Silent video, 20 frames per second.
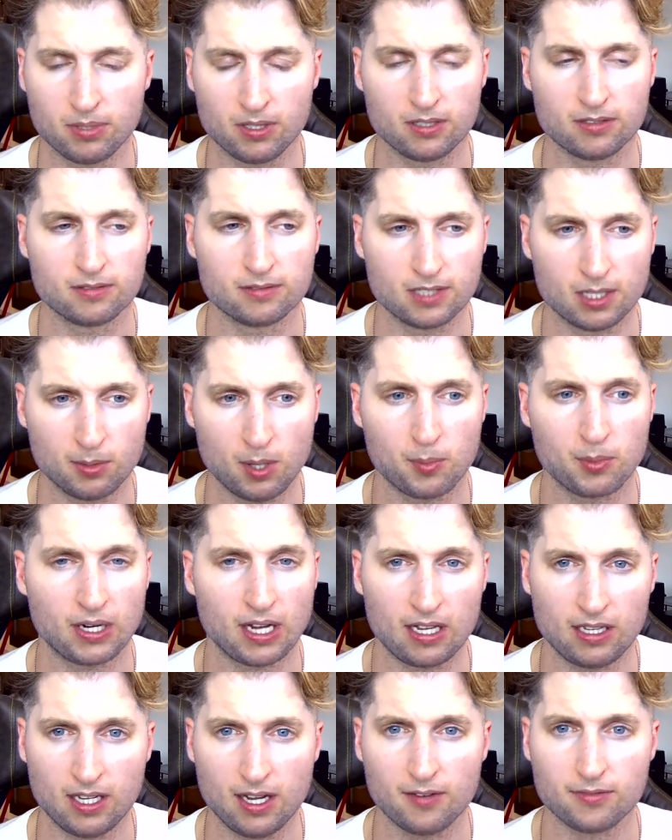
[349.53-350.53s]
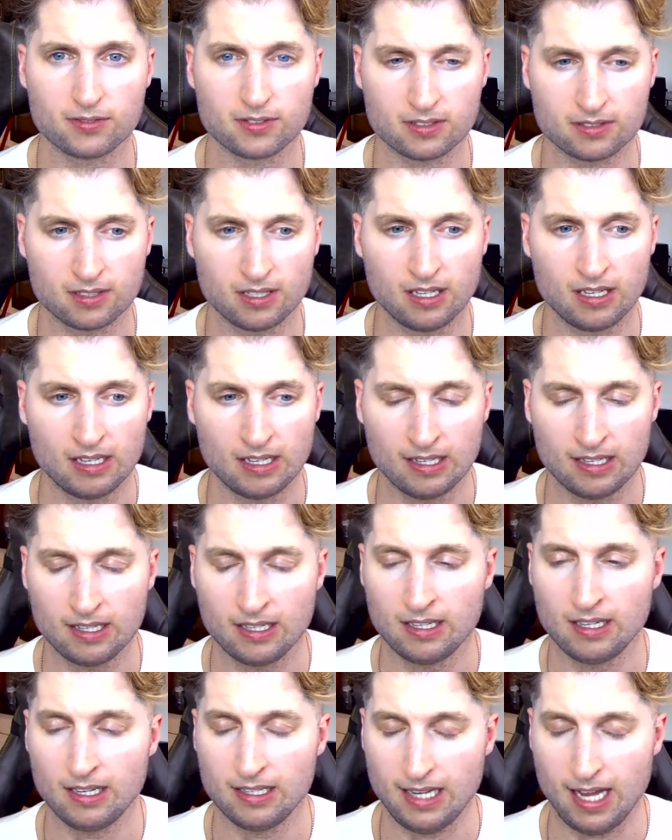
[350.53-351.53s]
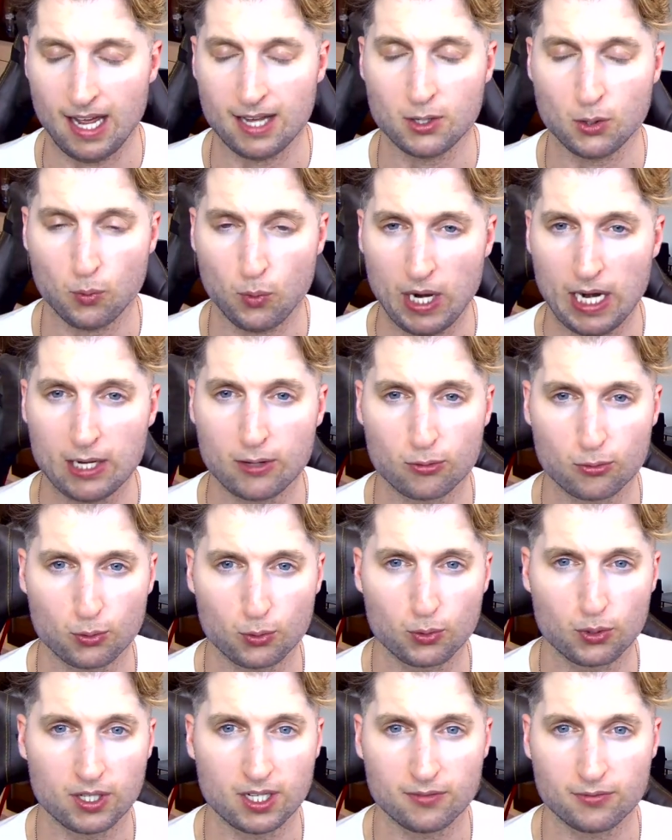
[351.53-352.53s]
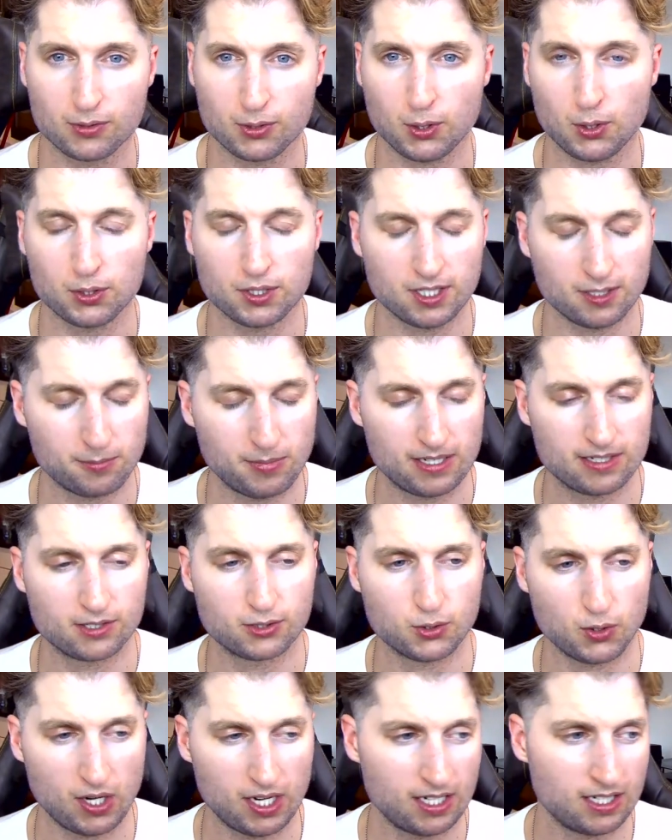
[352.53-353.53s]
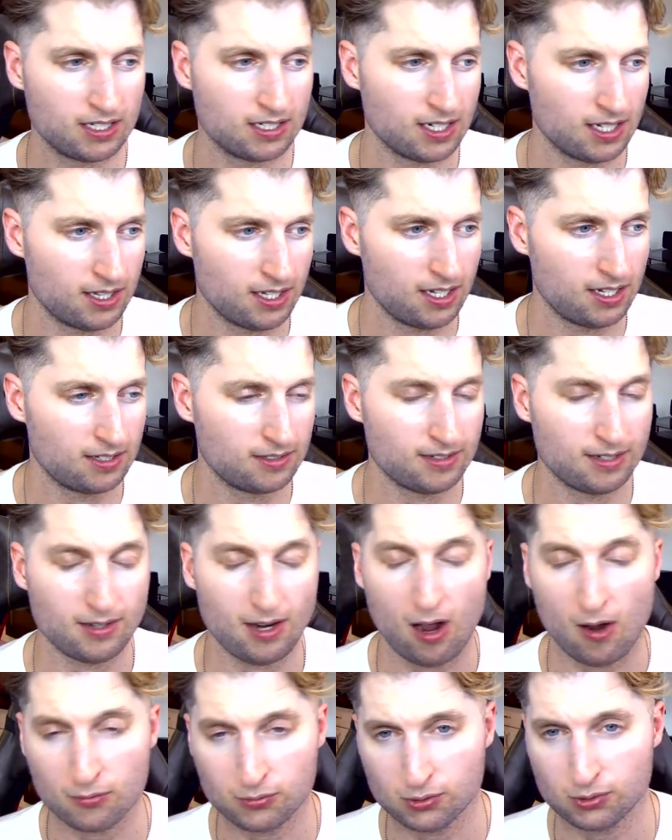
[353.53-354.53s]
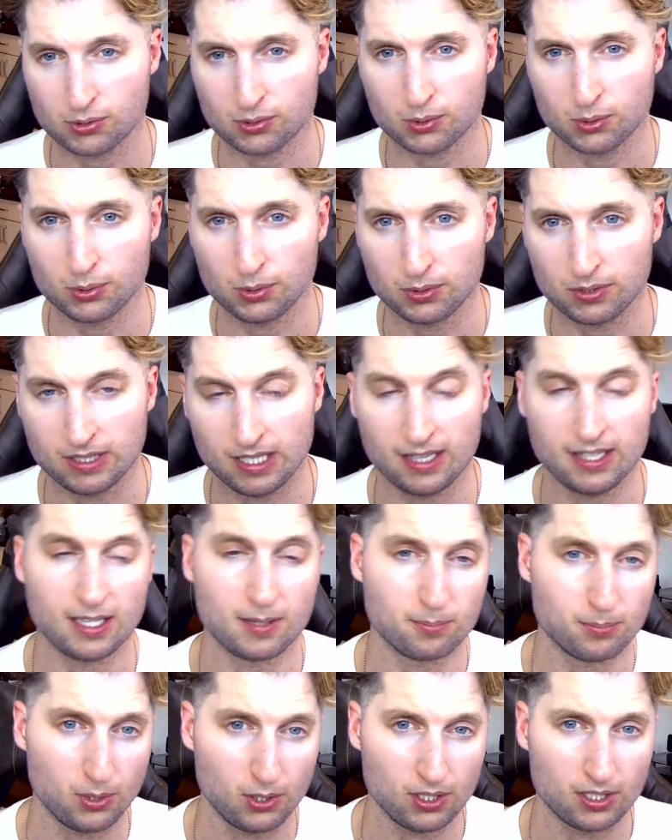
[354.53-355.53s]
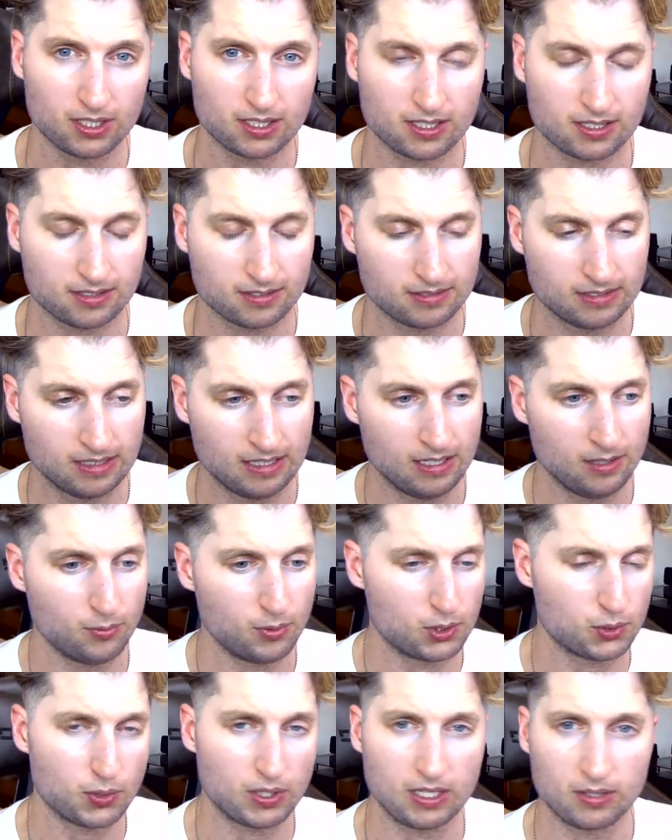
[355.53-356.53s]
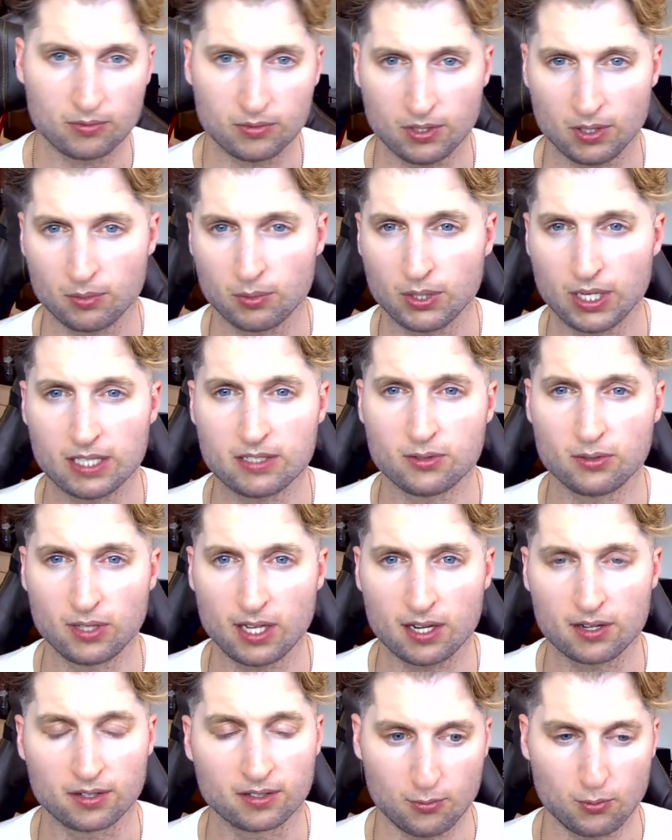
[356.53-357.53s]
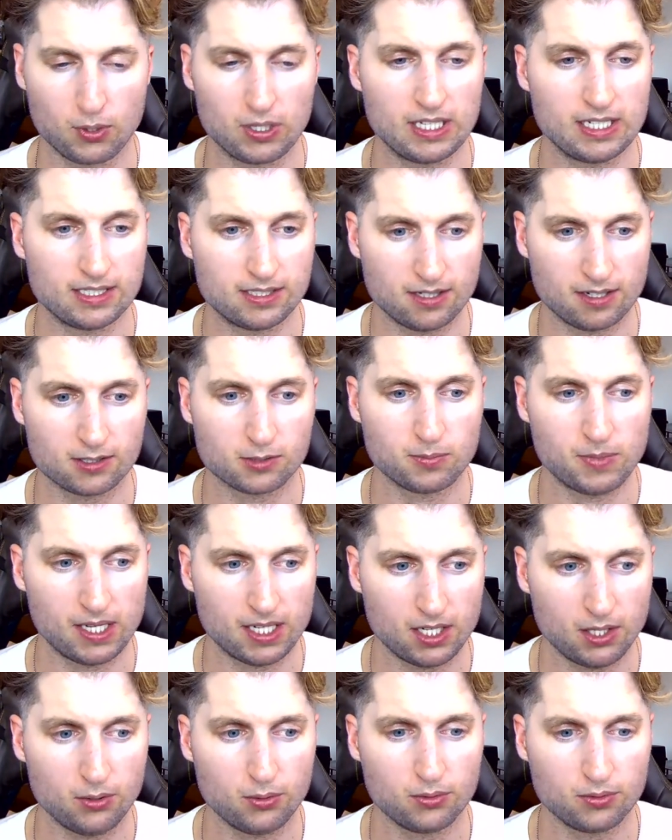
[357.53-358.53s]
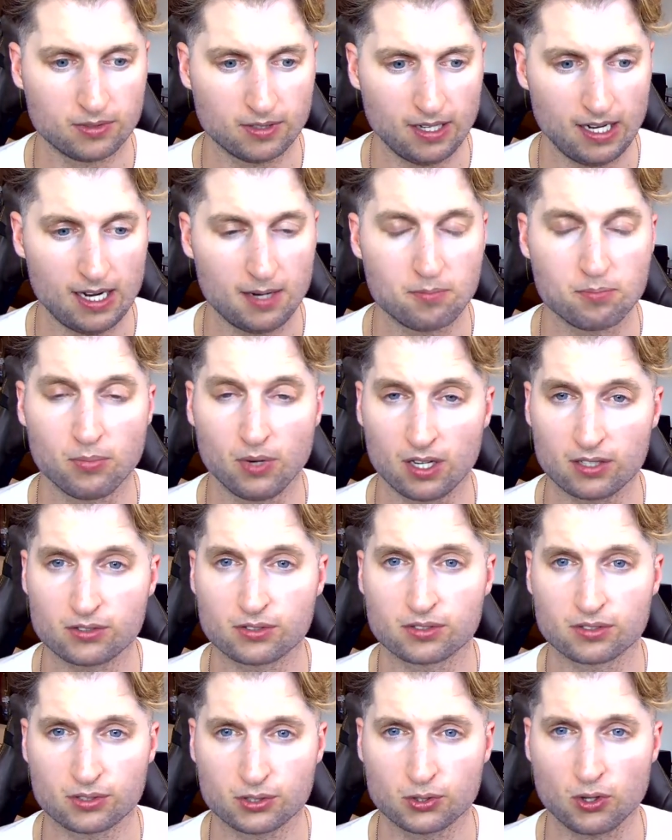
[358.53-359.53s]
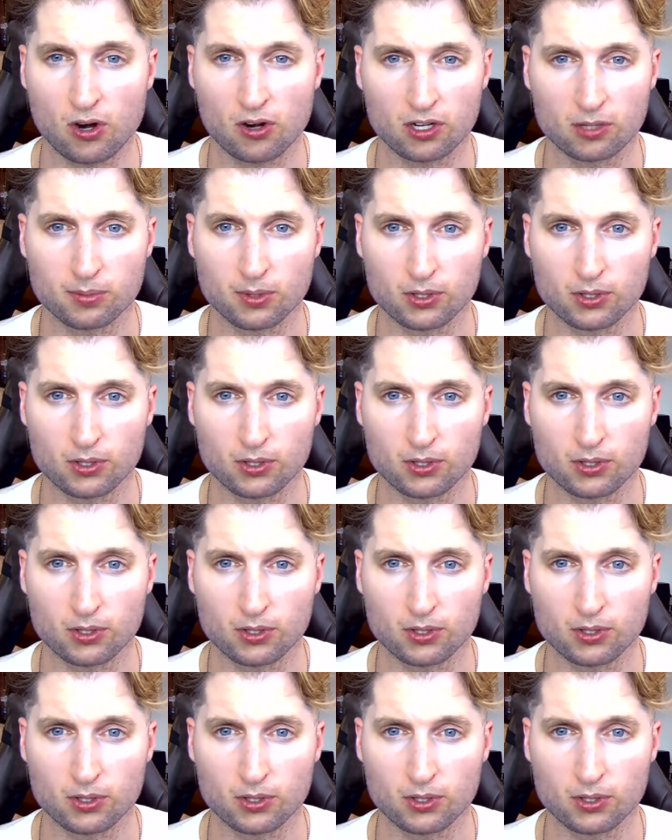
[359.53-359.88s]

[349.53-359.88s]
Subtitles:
But the moment I left and had to wade through the difficulty of basic training, and then officer school, and then Bullock, which we'll get to later, it really does make you a much stronger